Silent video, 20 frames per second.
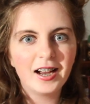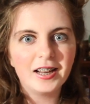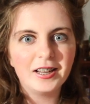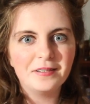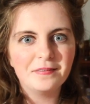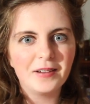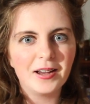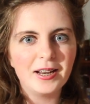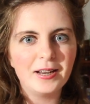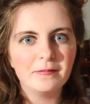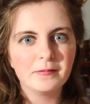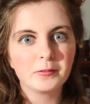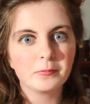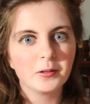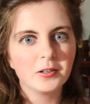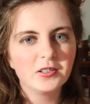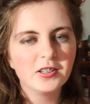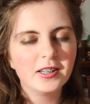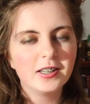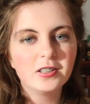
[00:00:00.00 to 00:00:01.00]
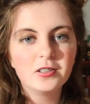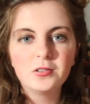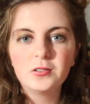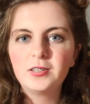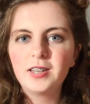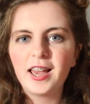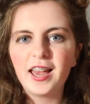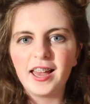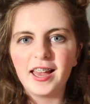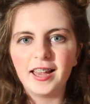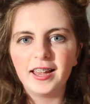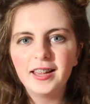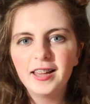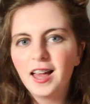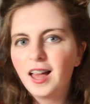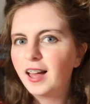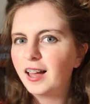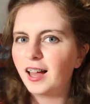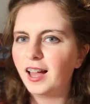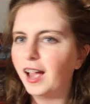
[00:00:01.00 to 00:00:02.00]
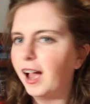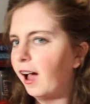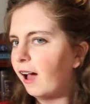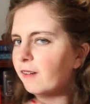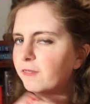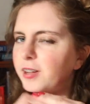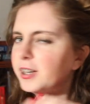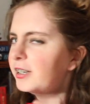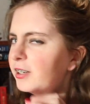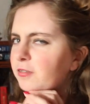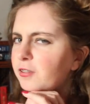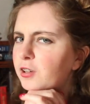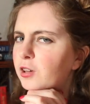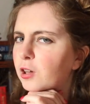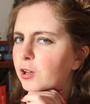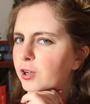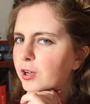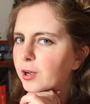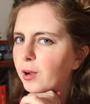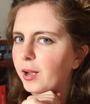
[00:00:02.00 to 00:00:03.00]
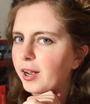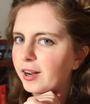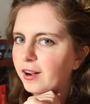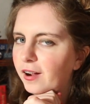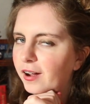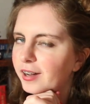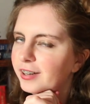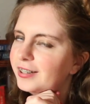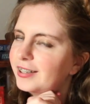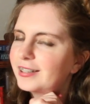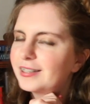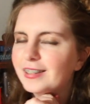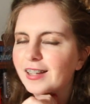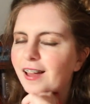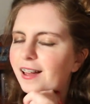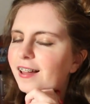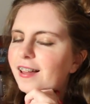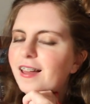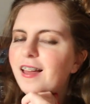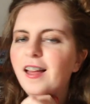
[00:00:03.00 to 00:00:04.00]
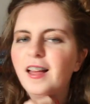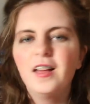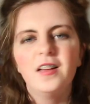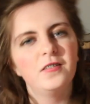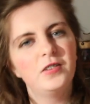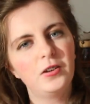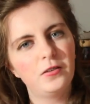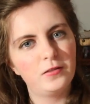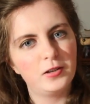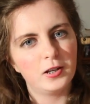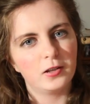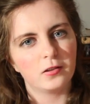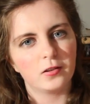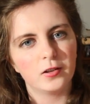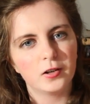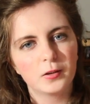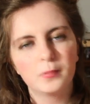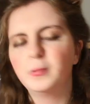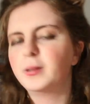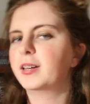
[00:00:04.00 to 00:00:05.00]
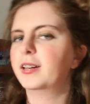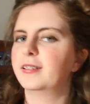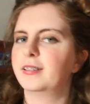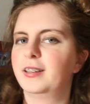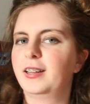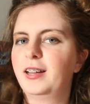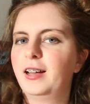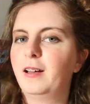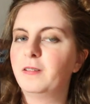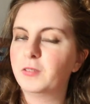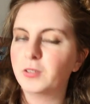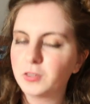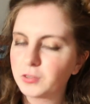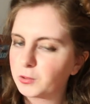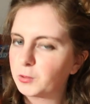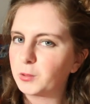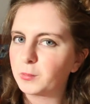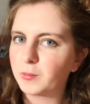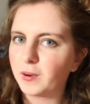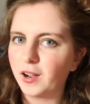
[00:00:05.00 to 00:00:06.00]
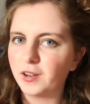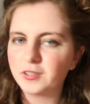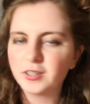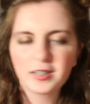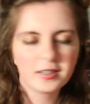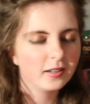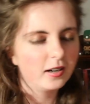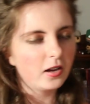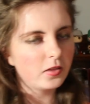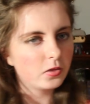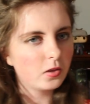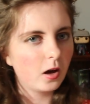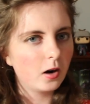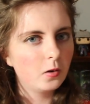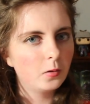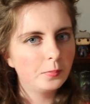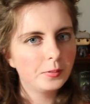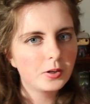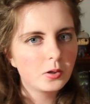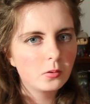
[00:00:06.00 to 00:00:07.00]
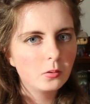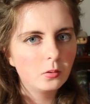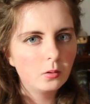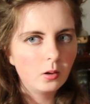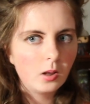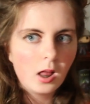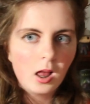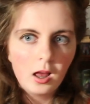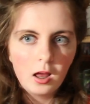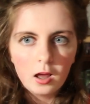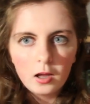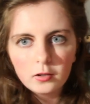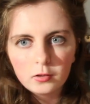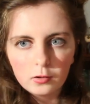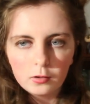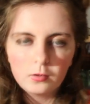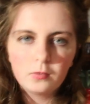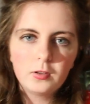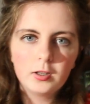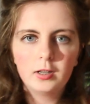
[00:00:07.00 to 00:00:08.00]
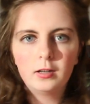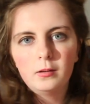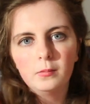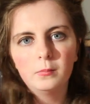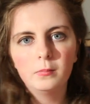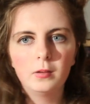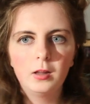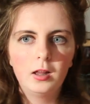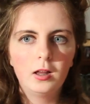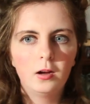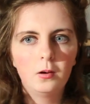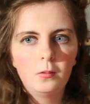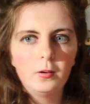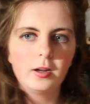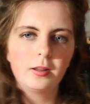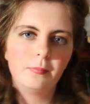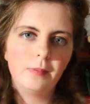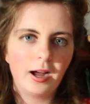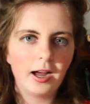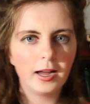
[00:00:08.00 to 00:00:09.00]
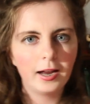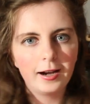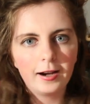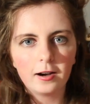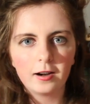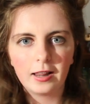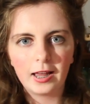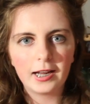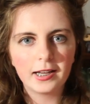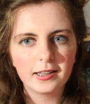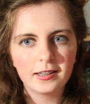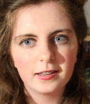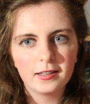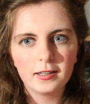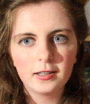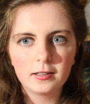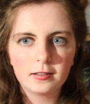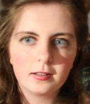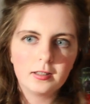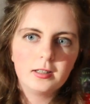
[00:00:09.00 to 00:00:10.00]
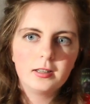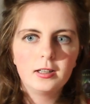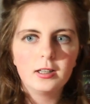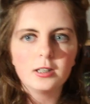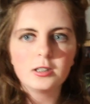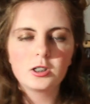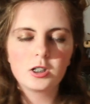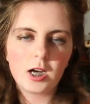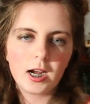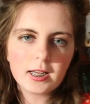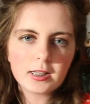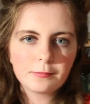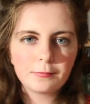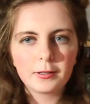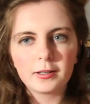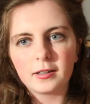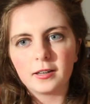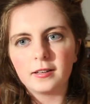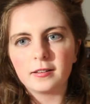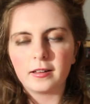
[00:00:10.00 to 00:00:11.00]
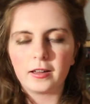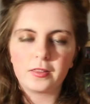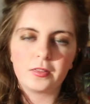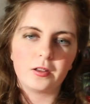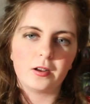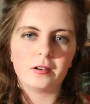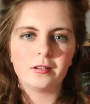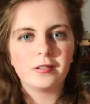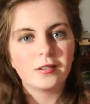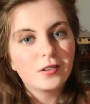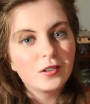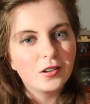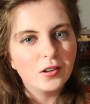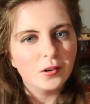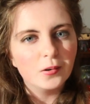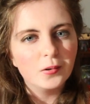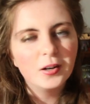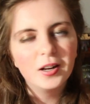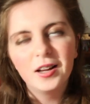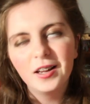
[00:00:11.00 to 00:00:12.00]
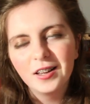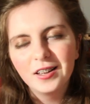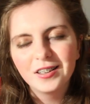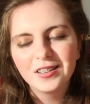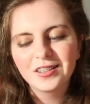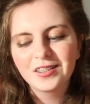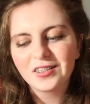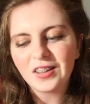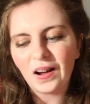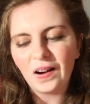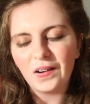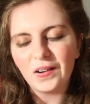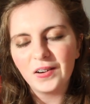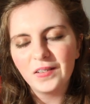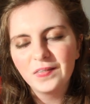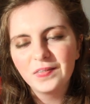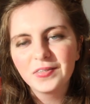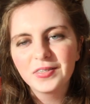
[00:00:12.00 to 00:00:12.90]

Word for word: Hi, my name's Bridget and today I have a different look going on. It's a 50s look because I have a school project and I thought it would be cool to film with my hair like this in this dress because I thought it looked cute. So